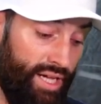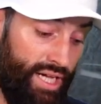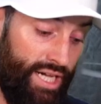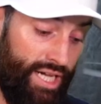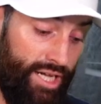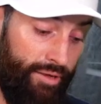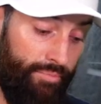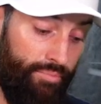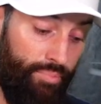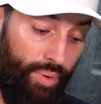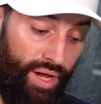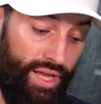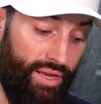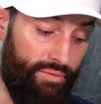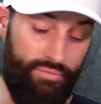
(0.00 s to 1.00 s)
Um,
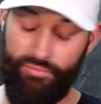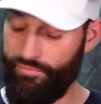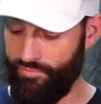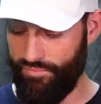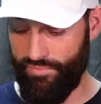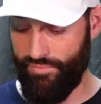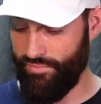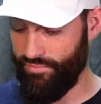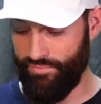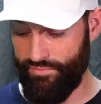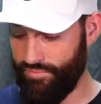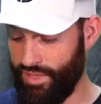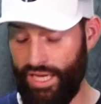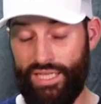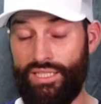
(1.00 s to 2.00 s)
but
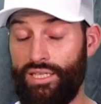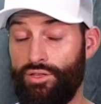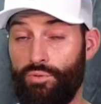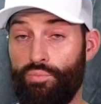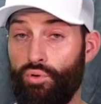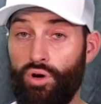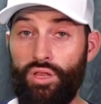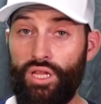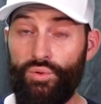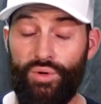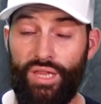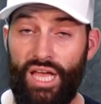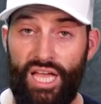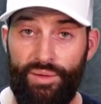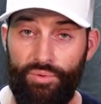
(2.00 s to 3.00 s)
like I said, they're boringly
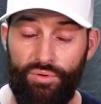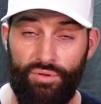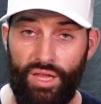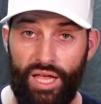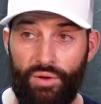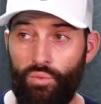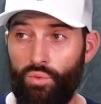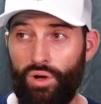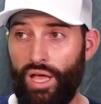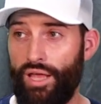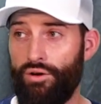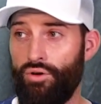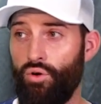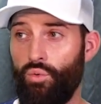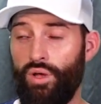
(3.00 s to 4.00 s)
reliable. Like I
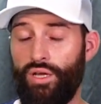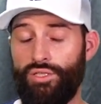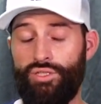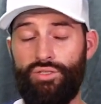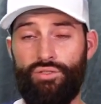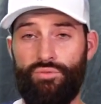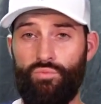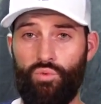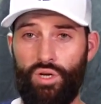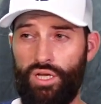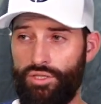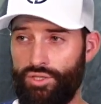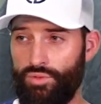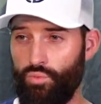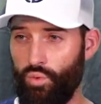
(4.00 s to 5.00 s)
don't know what else you could, what
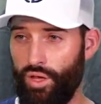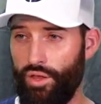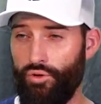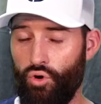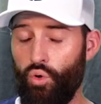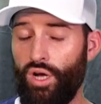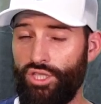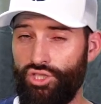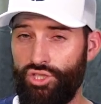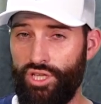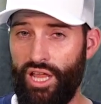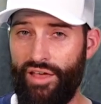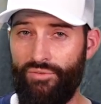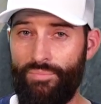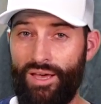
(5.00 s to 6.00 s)
else, what other questions you
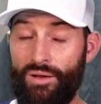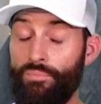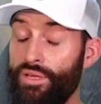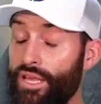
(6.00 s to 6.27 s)
could have about them.